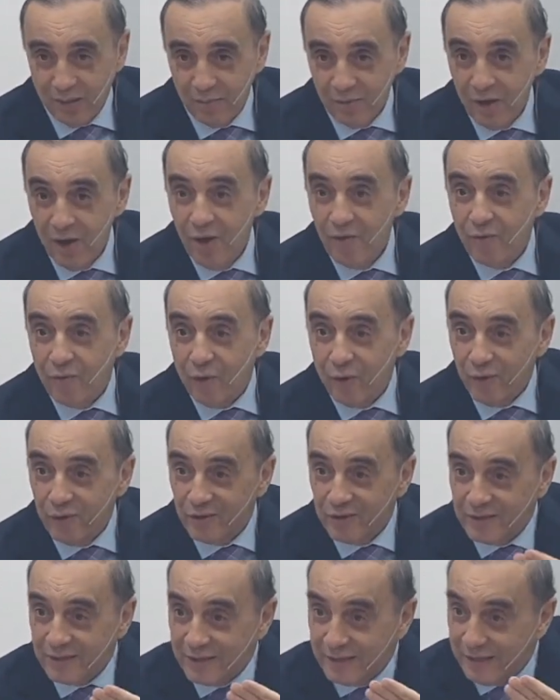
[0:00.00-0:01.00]
many people don't
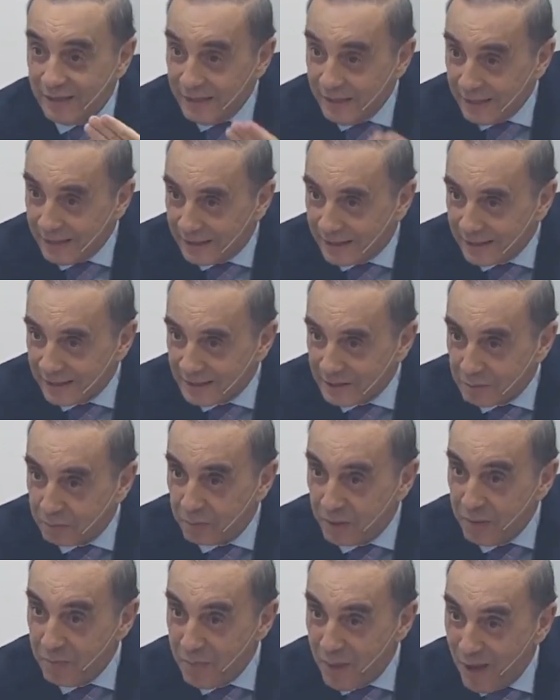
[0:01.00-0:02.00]
understand.
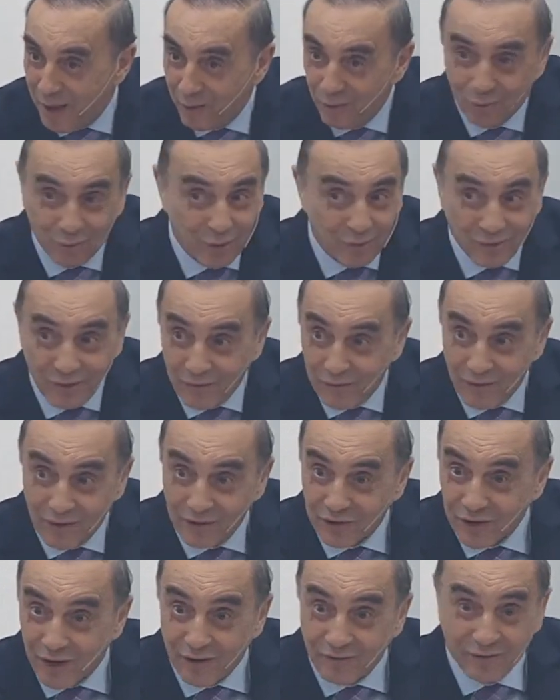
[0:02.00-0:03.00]
They don't know